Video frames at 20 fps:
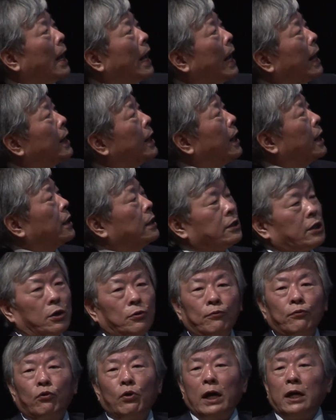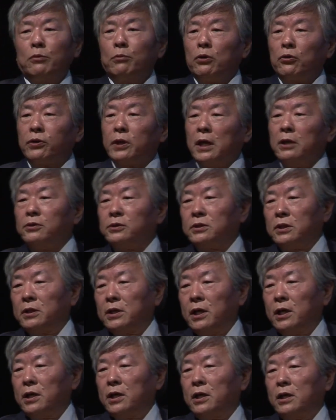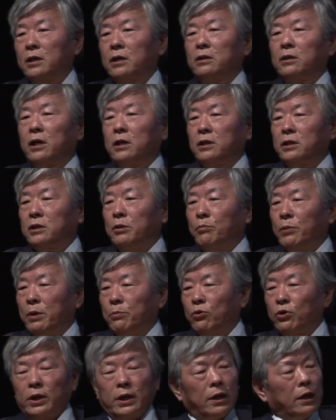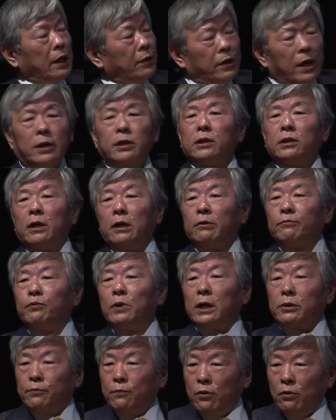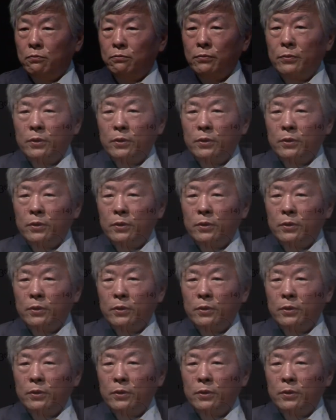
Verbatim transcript: and therefore animal thinks that there is a memory, there is a platform.